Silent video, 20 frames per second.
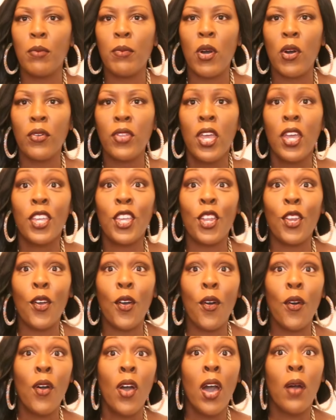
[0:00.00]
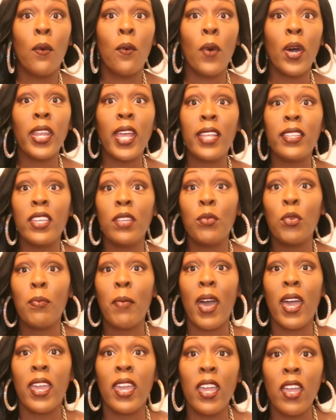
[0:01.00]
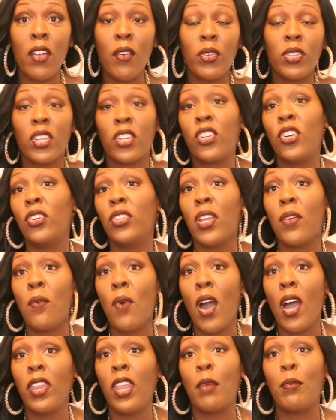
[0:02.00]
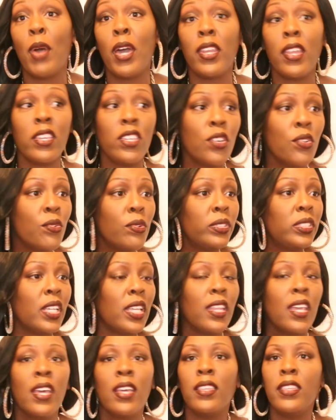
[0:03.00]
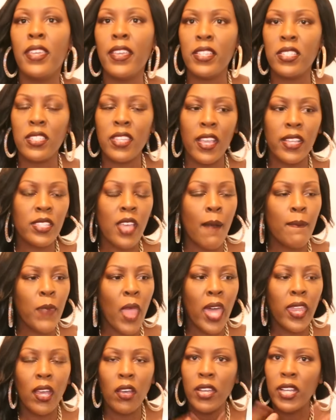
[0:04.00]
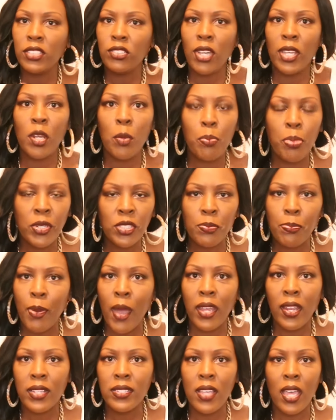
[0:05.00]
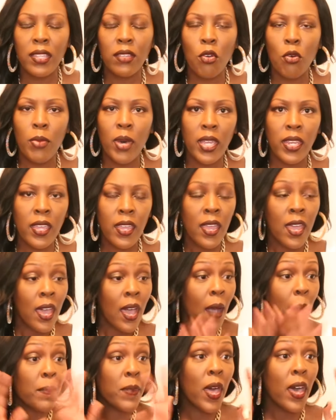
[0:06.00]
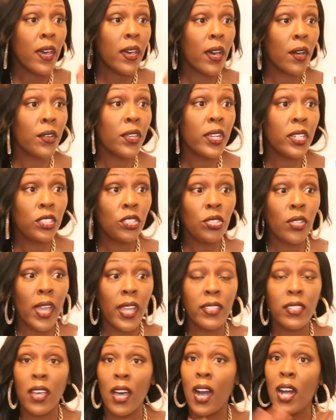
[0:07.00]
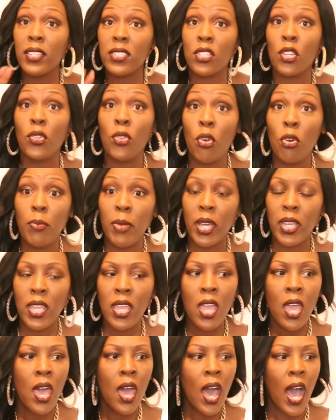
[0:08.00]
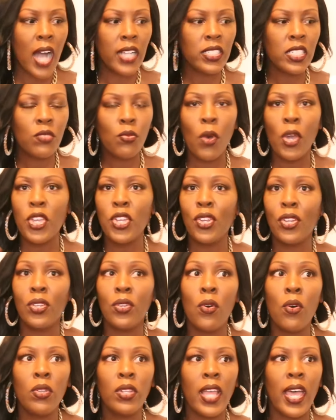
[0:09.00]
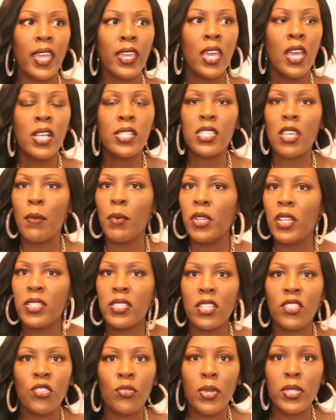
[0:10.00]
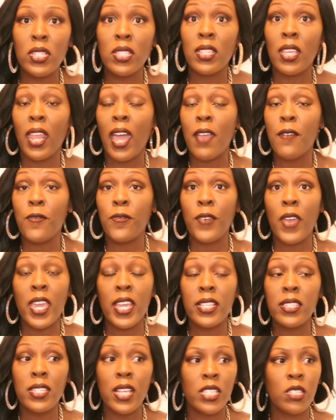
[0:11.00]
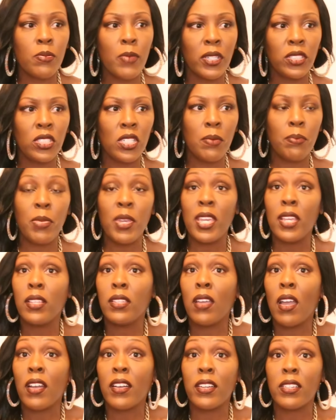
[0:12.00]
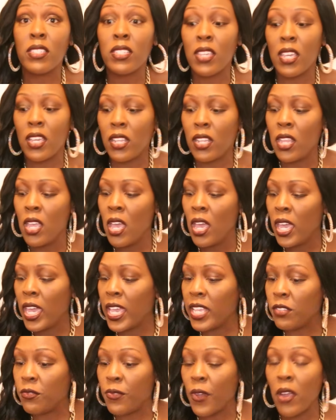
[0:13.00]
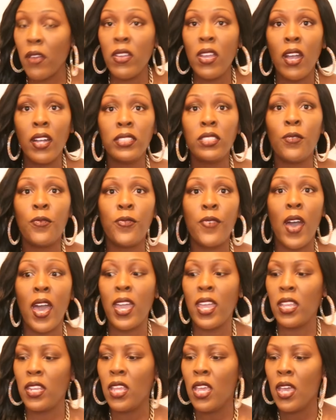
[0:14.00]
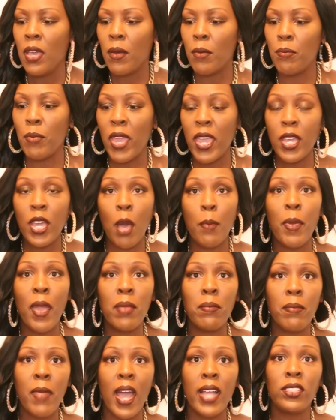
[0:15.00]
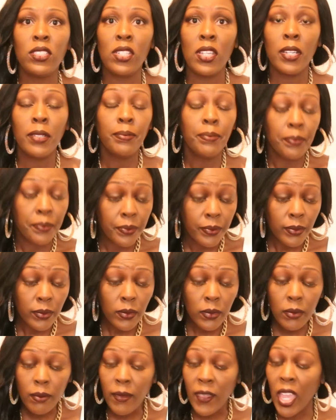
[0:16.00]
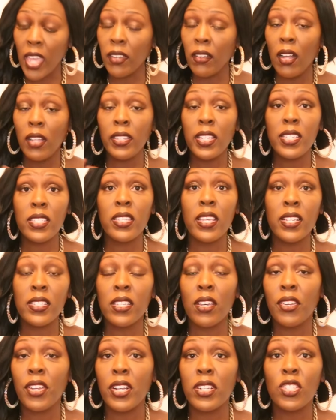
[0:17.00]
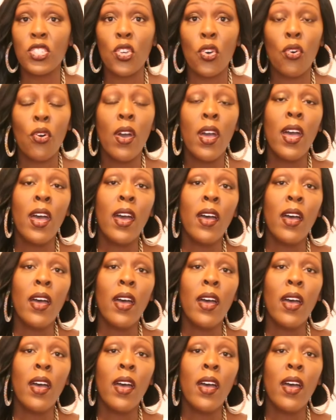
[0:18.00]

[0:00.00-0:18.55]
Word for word: about, you know, what I did with my hair and the curling wand I might have used and these things. I'm not out here trying to push products on nobody. I'm not out here trying to hustle nobody. I just want you to know, like, some of the situations that I face, especially being darker skinned. It's very hard to find makeup and matching and all these things out here. So